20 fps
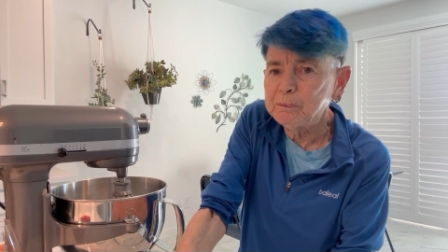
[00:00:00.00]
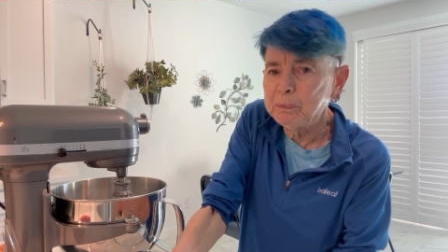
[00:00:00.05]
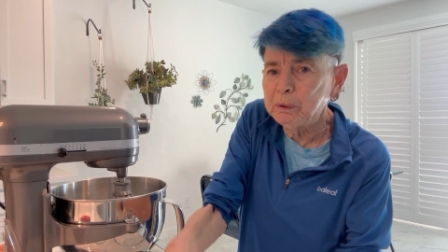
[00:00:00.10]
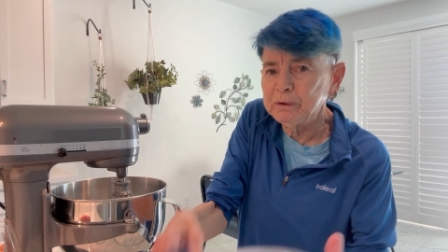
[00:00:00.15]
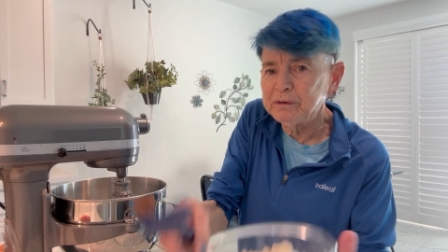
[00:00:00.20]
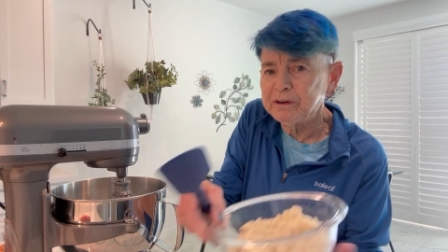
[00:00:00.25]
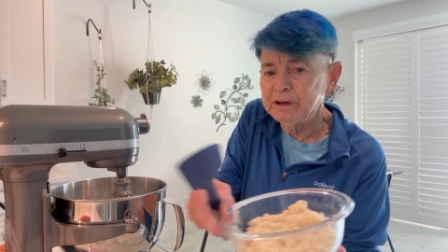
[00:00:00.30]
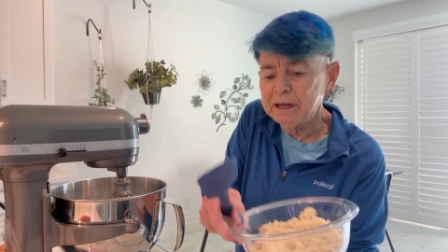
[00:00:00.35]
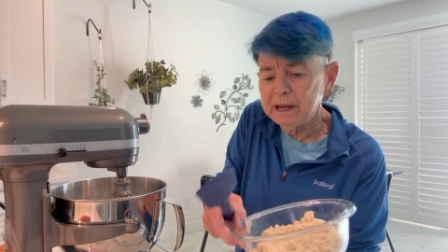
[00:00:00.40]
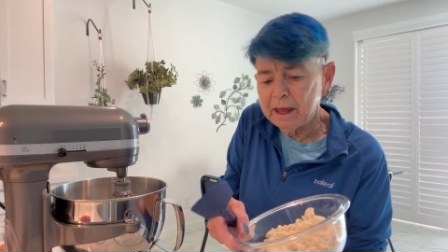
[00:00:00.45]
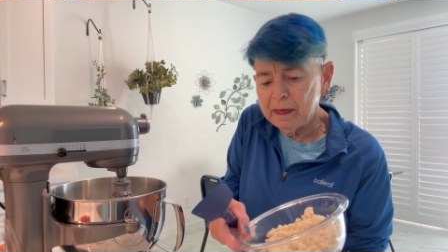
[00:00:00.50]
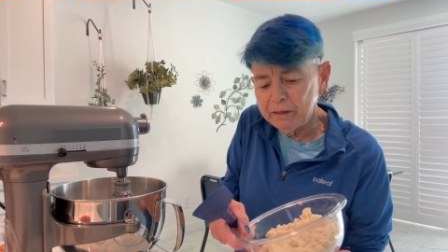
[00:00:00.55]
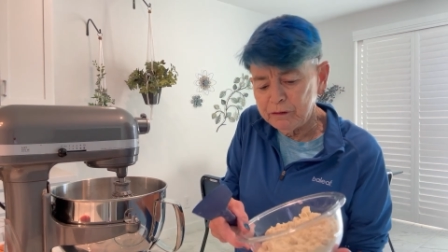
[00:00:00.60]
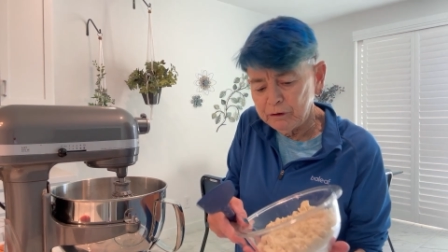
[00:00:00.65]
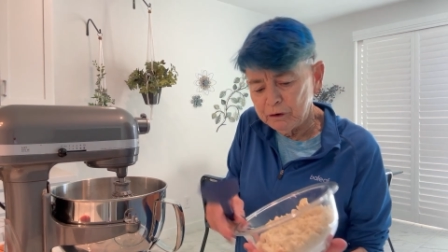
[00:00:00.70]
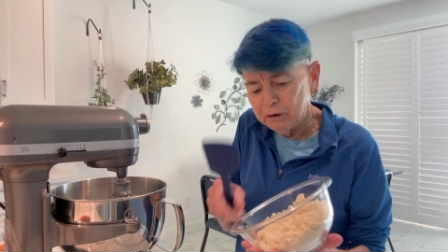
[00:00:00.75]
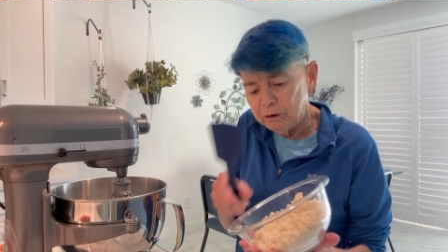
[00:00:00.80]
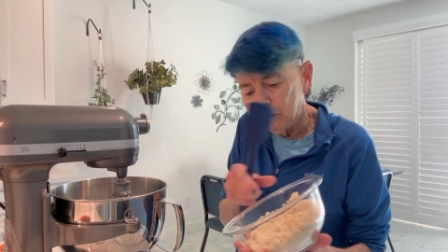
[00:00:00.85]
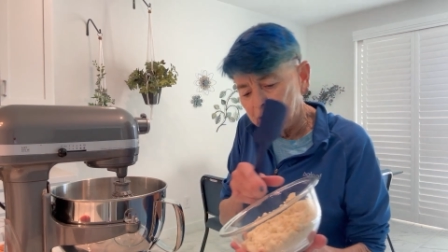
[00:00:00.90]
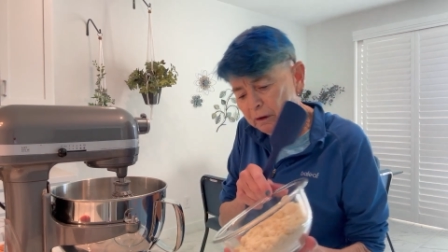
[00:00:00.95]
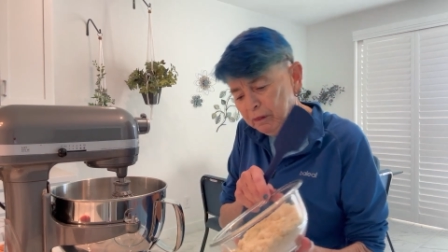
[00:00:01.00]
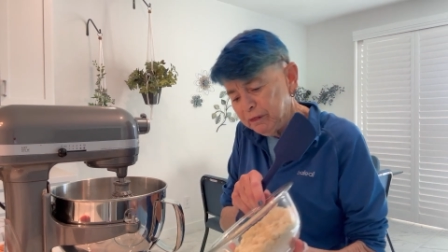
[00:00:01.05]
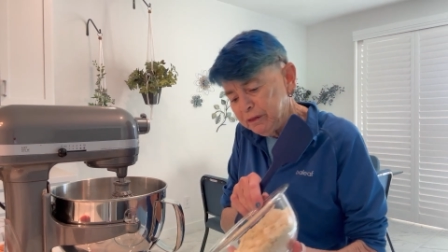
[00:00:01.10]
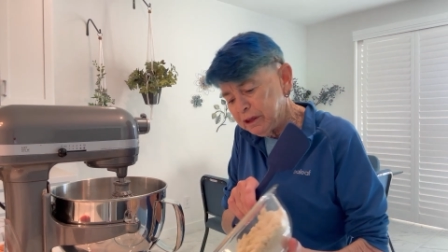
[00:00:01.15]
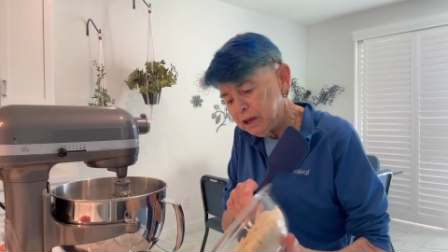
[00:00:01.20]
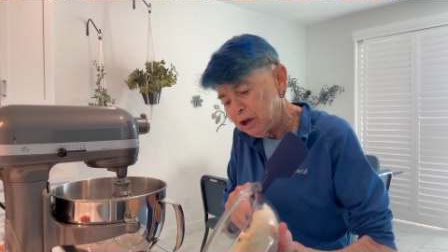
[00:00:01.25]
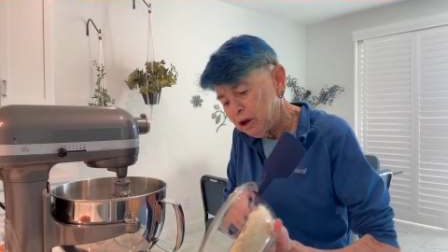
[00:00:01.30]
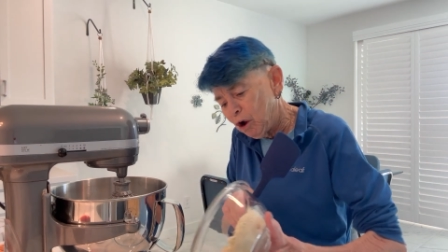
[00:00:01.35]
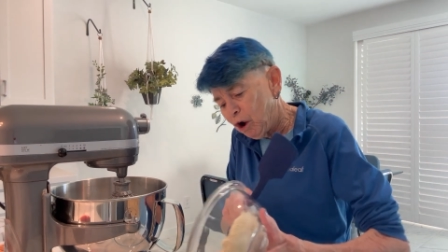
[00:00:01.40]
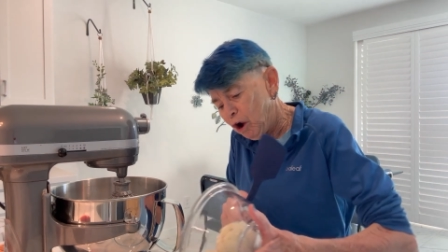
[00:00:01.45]
put together
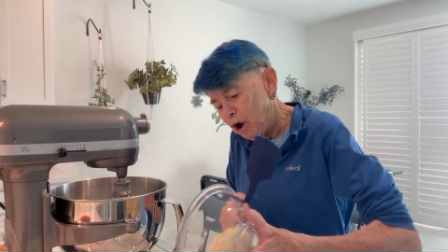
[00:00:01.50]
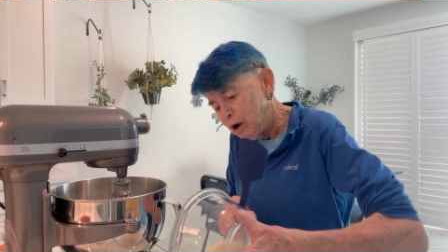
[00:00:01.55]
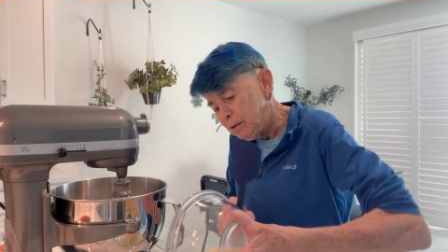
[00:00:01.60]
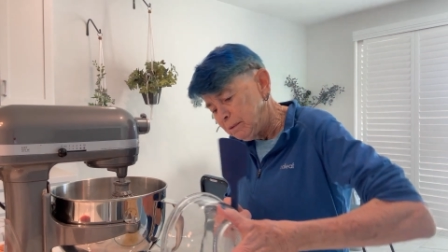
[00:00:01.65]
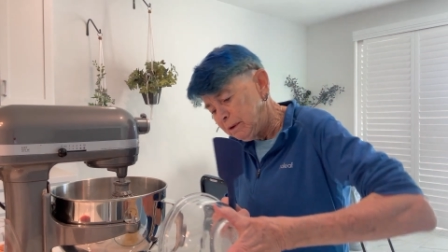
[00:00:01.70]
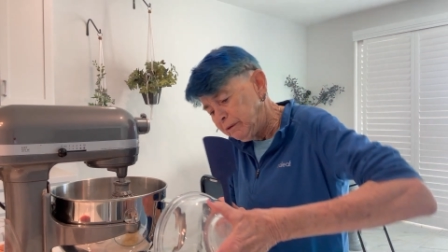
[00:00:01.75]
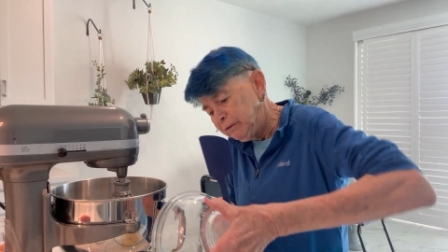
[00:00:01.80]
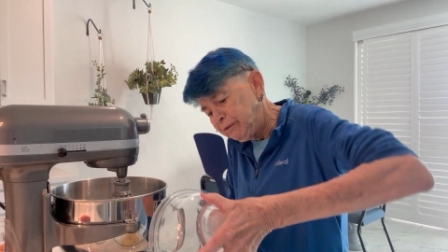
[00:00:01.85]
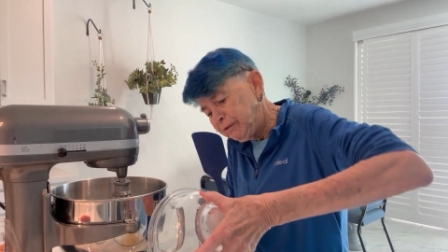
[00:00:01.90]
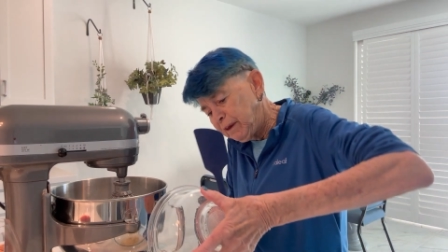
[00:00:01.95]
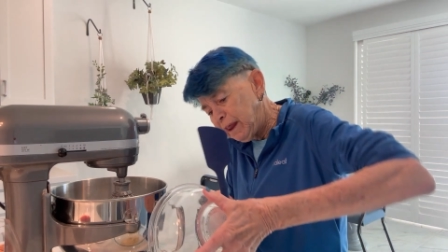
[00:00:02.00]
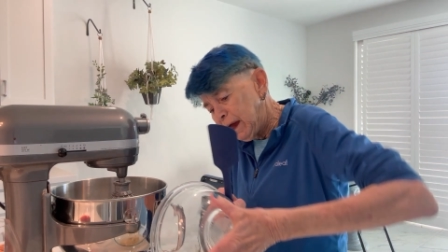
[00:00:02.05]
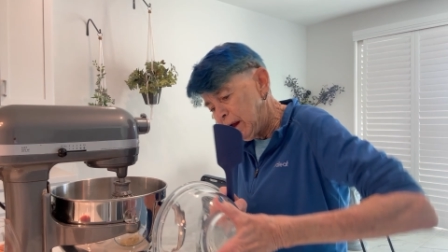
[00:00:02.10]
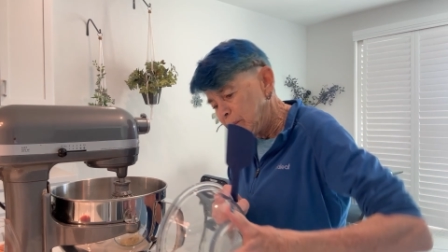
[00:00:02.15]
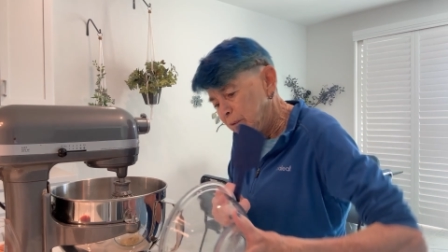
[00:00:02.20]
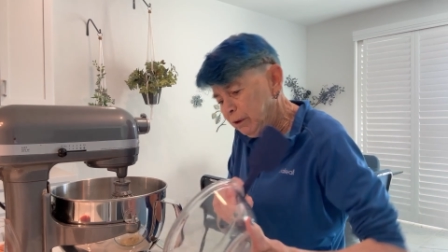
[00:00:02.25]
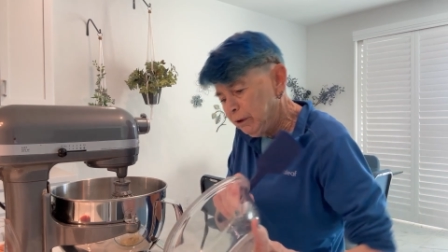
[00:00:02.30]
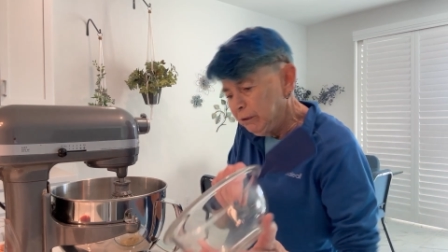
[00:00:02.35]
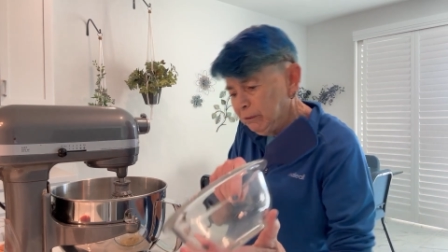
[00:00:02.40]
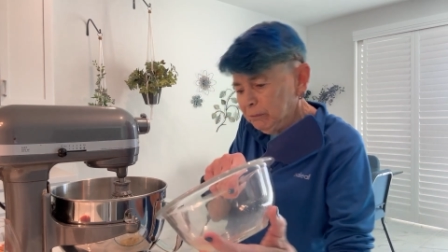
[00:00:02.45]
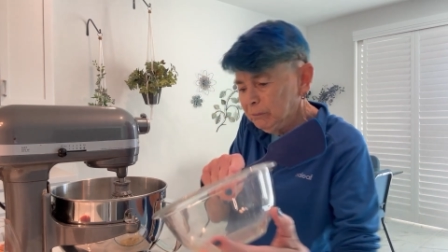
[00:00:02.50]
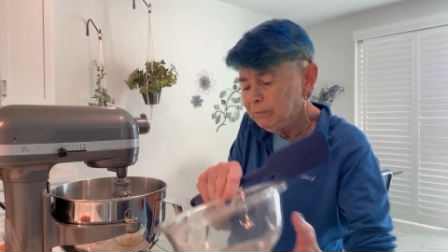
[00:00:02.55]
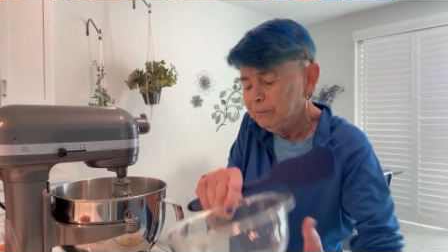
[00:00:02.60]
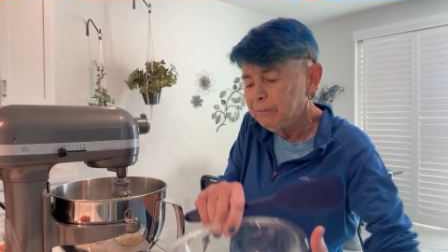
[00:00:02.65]
the almond flour